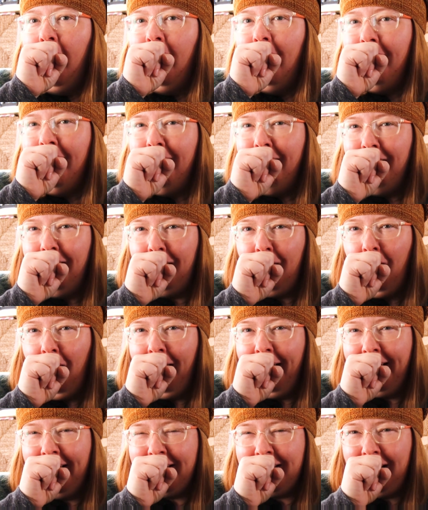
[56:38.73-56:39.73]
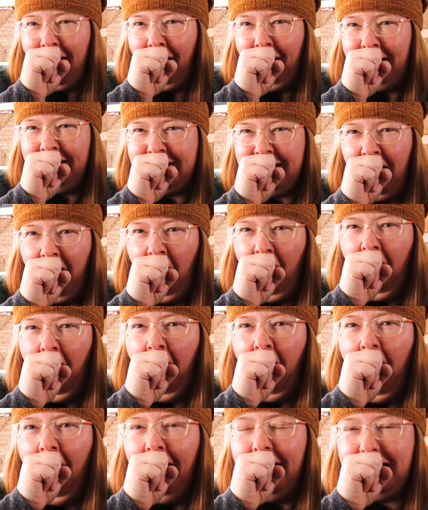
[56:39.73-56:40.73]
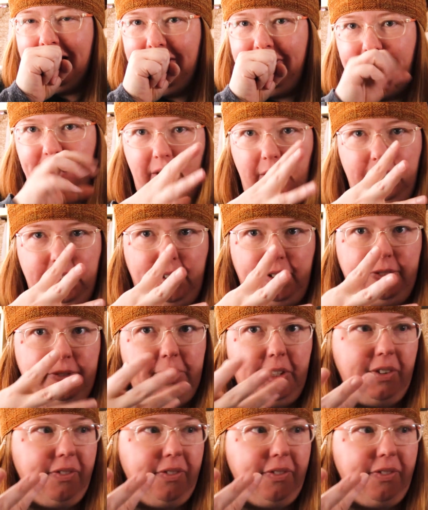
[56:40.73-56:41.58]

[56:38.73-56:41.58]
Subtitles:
And of course, also to feel